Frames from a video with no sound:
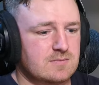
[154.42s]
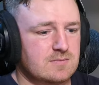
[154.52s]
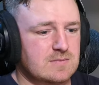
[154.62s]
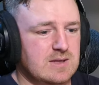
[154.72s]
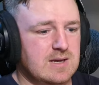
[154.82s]

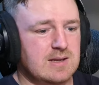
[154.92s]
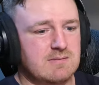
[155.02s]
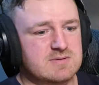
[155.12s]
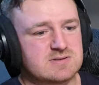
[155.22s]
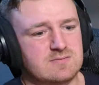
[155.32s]
Yeah,
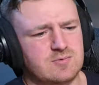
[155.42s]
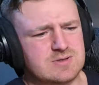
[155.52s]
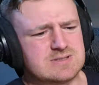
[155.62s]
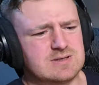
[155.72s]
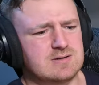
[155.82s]
that was.
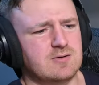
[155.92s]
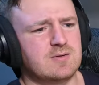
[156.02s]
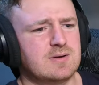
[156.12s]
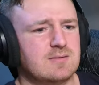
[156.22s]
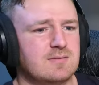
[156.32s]
What is he
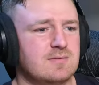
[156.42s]
doing?